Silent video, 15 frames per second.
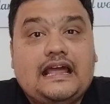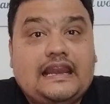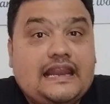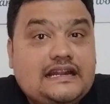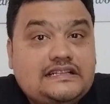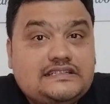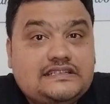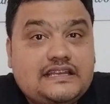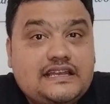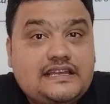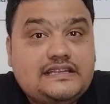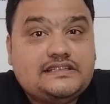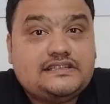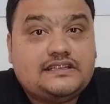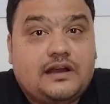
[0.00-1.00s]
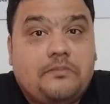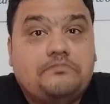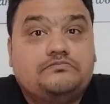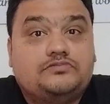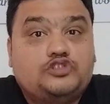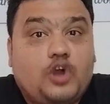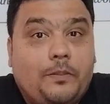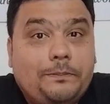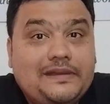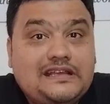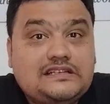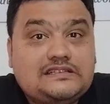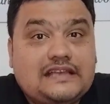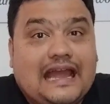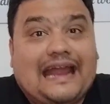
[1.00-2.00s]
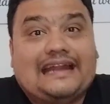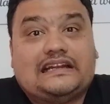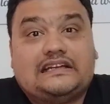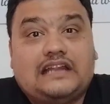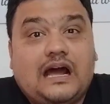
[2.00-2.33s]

Let's see some topics and